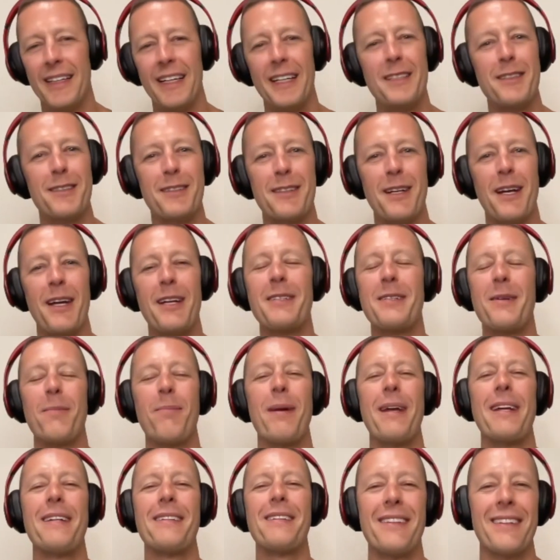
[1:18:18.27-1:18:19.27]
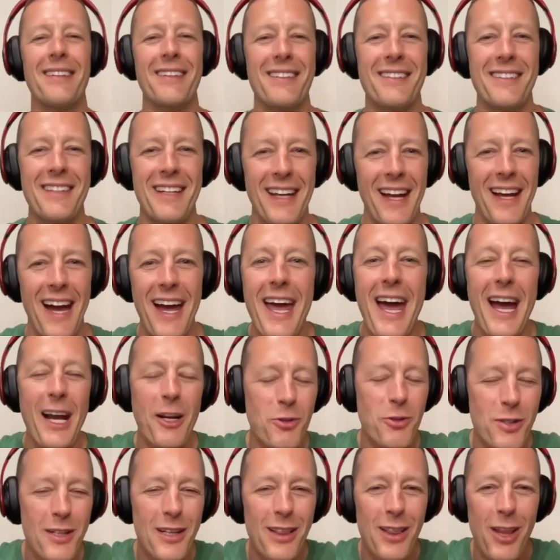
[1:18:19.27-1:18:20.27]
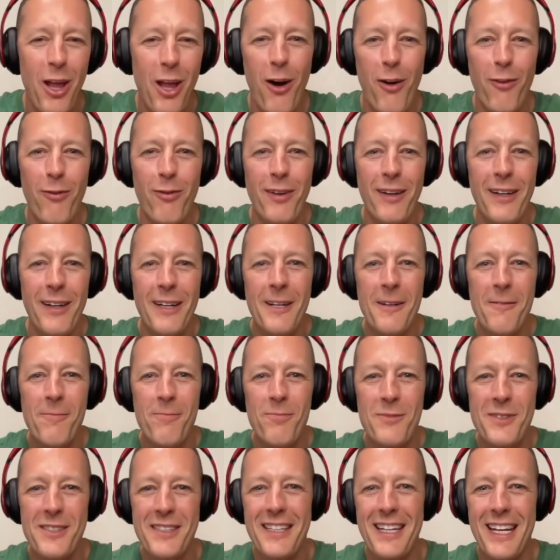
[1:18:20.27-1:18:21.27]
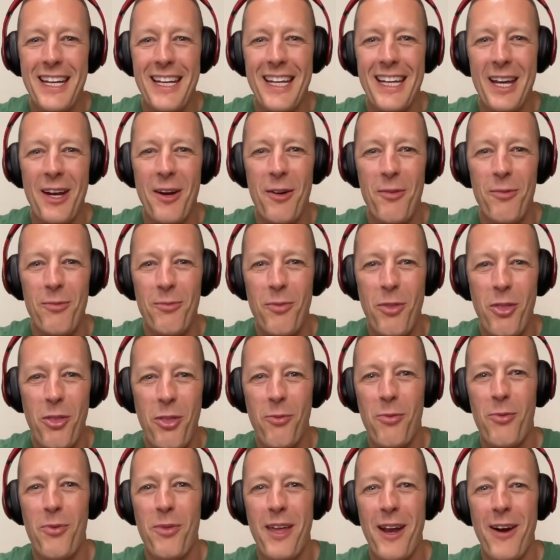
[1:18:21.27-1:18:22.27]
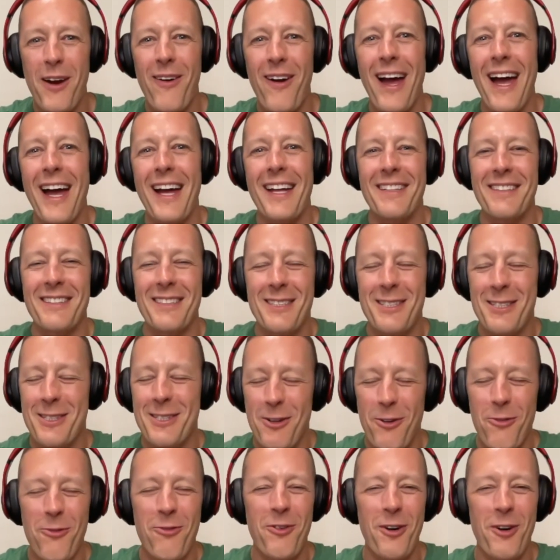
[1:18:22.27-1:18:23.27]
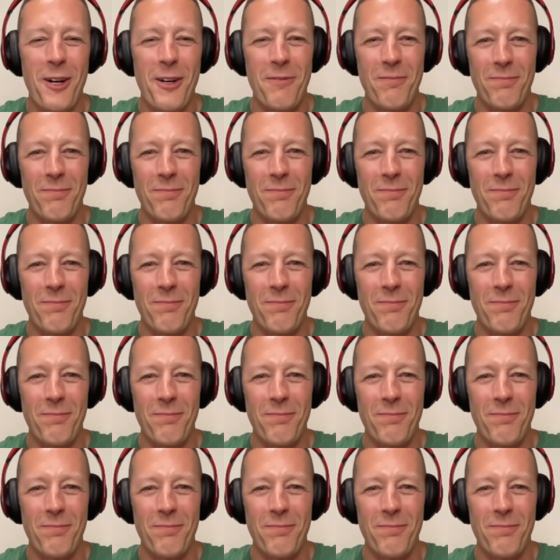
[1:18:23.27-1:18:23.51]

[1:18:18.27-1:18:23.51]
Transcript: It's it's amazing to see. I actually love seeing it through their eyes. It's so fun.